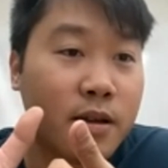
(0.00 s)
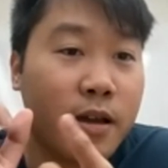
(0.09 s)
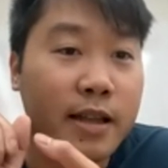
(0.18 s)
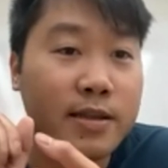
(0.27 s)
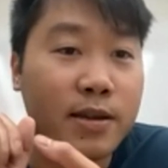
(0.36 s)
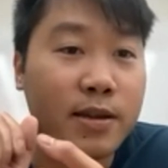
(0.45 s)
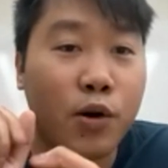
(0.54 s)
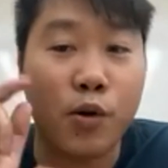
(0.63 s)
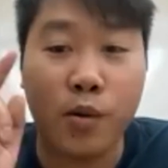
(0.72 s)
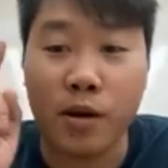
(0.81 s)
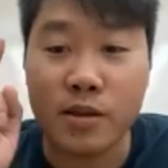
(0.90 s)
And
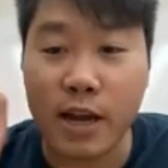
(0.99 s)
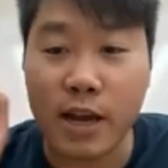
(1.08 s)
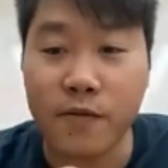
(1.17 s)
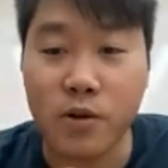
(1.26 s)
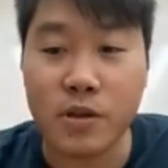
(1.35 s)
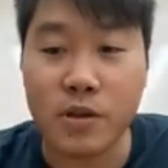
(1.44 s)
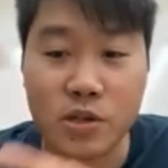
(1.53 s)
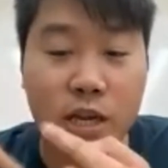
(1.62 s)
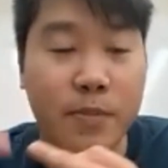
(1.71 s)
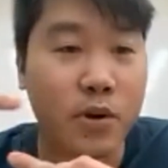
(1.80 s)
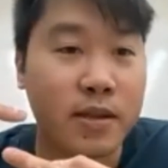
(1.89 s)
so CycleFold is
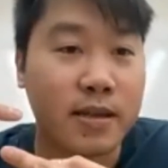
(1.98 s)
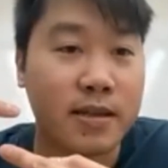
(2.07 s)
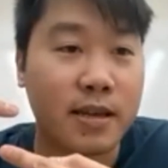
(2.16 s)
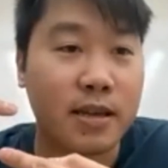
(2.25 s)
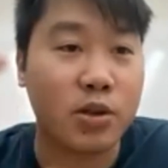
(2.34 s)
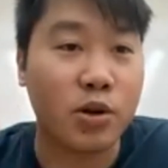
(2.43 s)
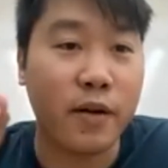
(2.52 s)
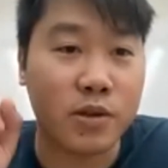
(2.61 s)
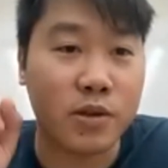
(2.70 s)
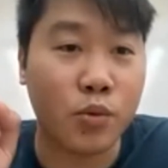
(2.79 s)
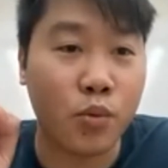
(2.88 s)
cheaper in the sense that you don't have
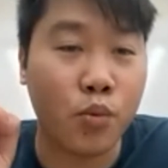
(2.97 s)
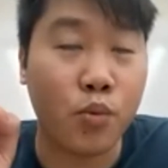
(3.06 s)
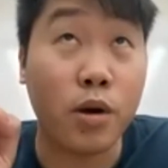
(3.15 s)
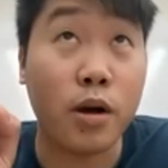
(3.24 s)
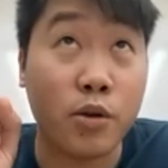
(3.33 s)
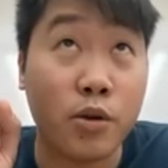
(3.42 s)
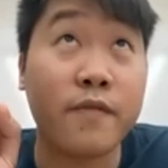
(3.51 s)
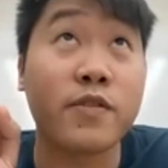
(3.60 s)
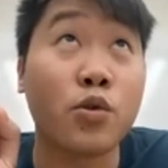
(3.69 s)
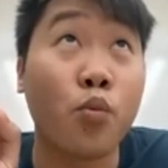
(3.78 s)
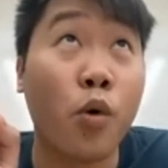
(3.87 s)
to do you don't have
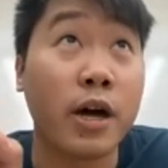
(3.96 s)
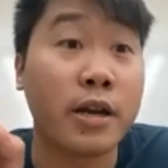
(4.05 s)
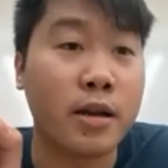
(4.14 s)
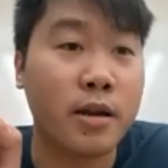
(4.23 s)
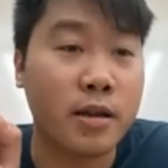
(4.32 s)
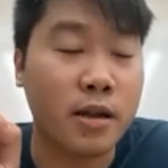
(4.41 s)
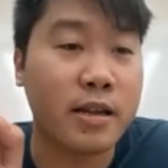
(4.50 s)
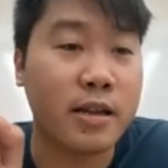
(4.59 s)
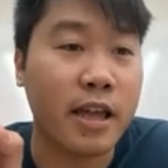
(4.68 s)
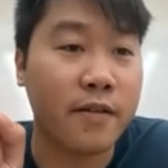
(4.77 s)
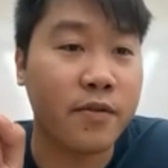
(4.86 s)
to do one
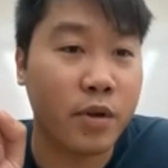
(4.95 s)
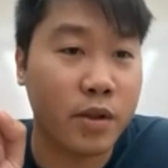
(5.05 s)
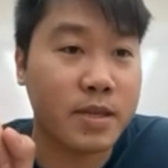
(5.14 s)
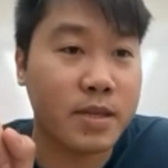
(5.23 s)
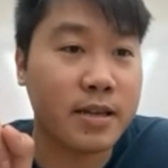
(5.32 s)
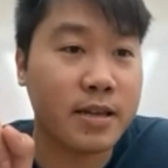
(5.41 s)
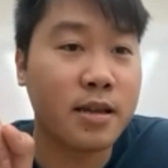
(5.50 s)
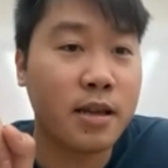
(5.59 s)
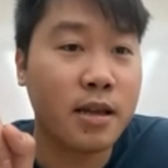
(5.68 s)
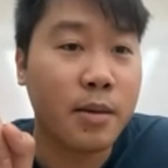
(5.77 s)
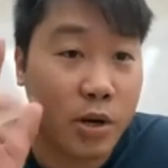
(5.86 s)
non-native arithmetic,
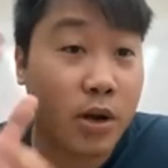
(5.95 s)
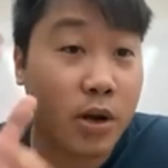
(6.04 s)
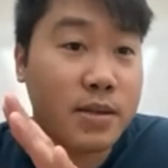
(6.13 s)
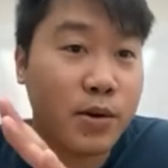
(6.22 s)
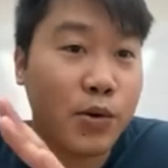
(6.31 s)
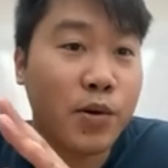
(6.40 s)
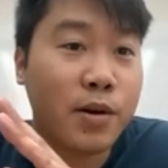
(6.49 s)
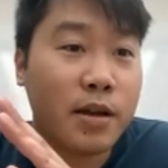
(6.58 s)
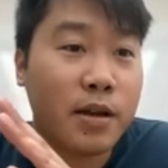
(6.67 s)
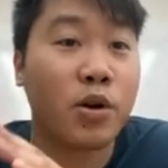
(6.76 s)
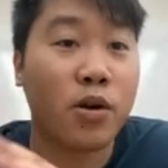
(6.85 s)
but also
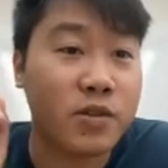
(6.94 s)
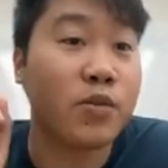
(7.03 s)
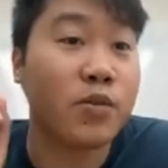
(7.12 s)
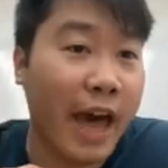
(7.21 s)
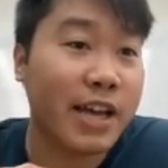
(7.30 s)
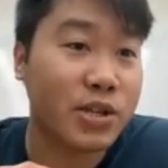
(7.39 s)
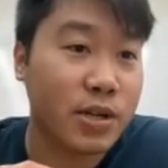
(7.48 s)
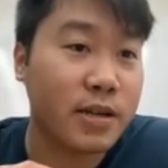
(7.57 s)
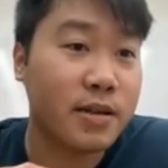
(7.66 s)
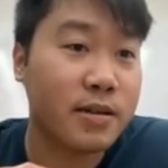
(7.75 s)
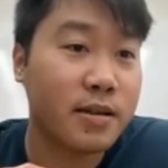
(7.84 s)
you don't have to do the
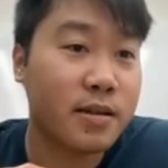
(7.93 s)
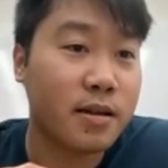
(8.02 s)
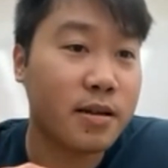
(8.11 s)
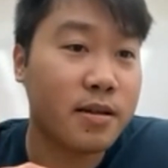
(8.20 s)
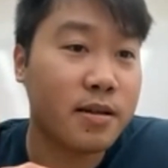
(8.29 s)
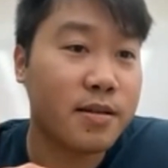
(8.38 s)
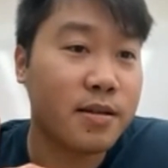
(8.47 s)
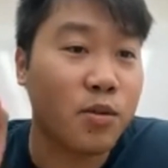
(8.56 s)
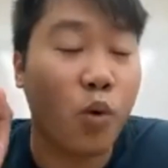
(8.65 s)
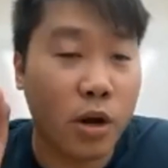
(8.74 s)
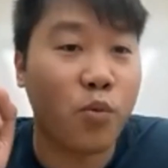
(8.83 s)
hashing,
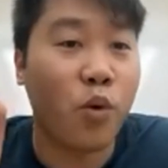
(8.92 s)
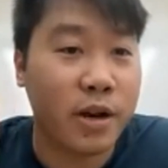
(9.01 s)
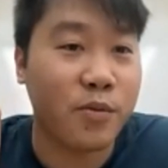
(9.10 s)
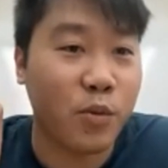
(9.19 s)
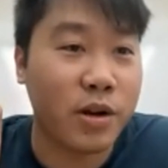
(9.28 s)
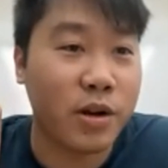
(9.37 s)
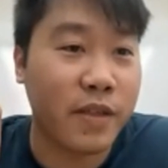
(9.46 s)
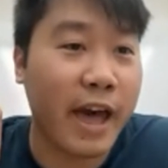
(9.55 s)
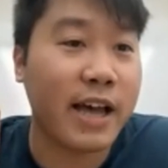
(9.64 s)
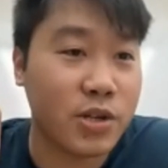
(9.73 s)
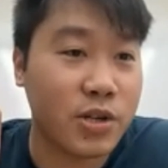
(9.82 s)
one one one of the
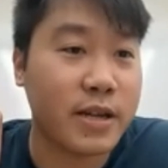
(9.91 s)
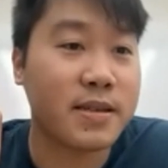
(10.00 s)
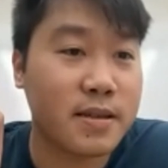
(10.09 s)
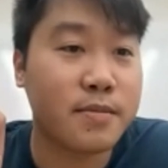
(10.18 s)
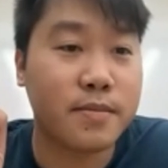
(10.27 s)
hash checks.